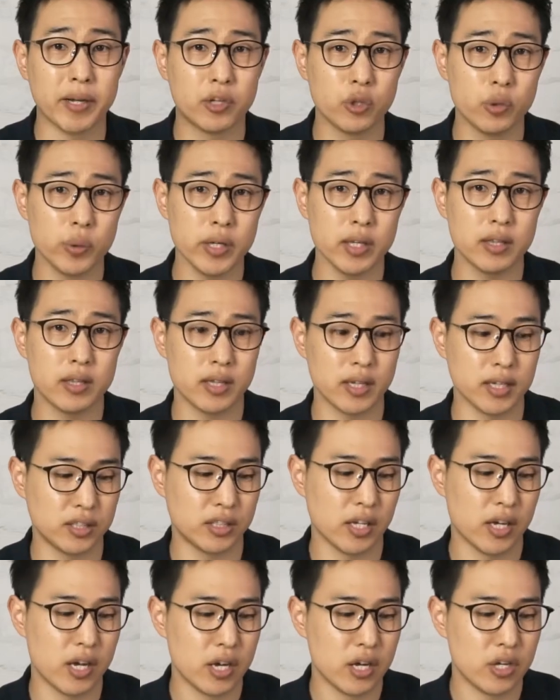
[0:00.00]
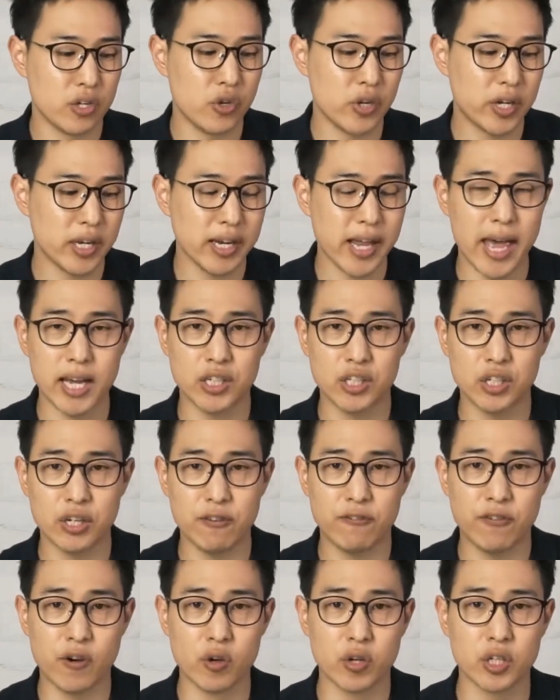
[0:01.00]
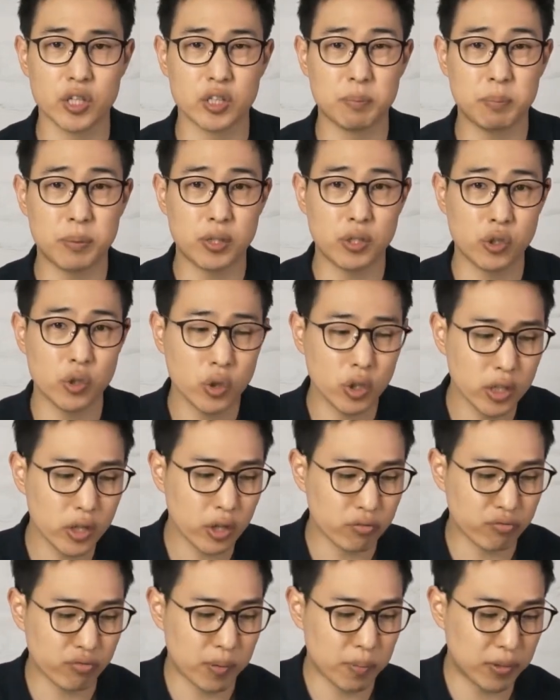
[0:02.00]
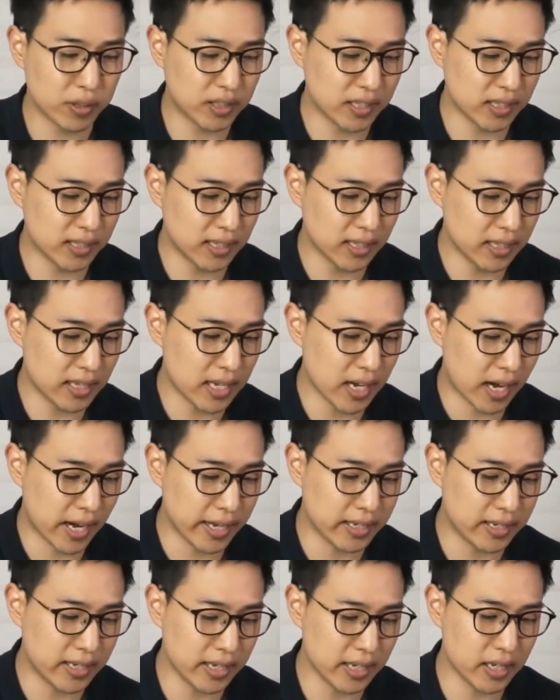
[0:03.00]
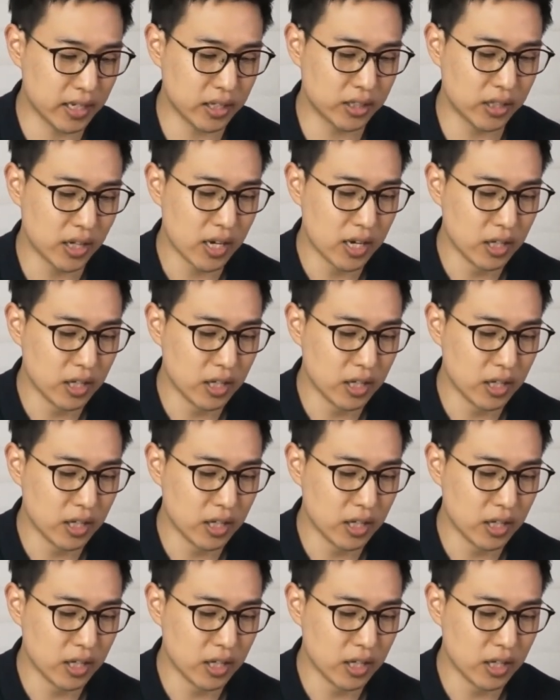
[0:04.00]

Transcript: doing this, you can actually focus purely on representing the ideas